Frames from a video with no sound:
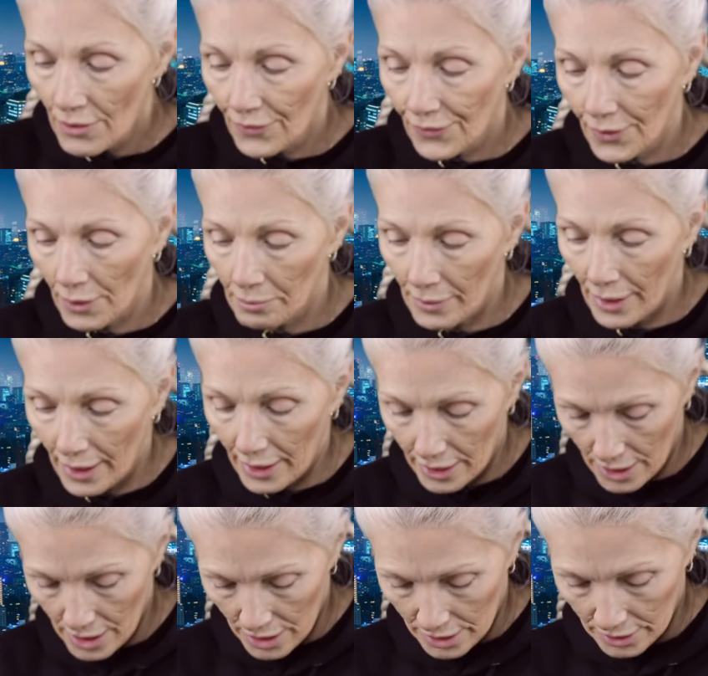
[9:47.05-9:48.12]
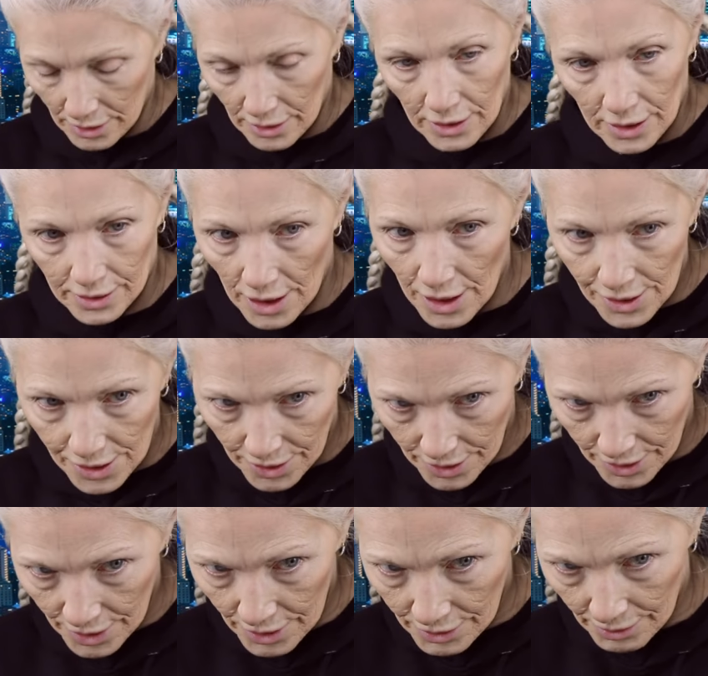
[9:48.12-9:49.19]
from my Natasha
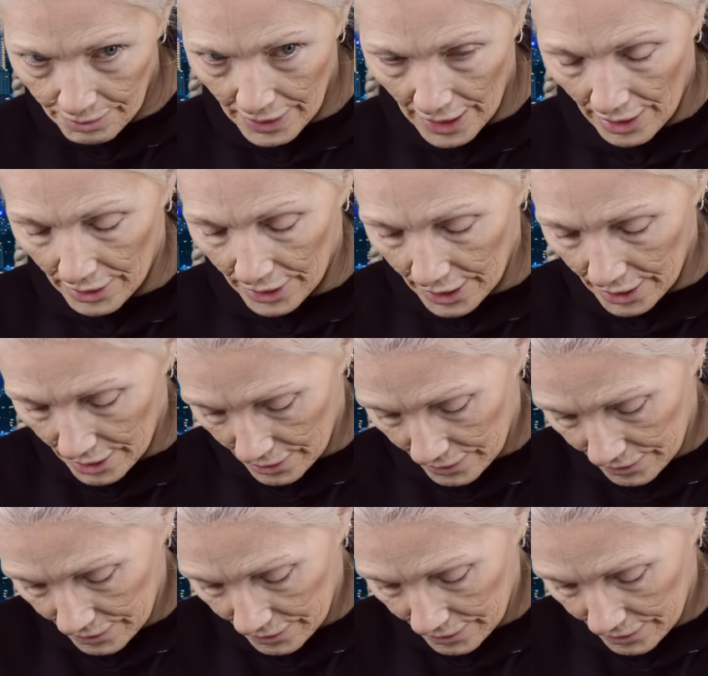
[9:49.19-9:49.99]
Denona palette.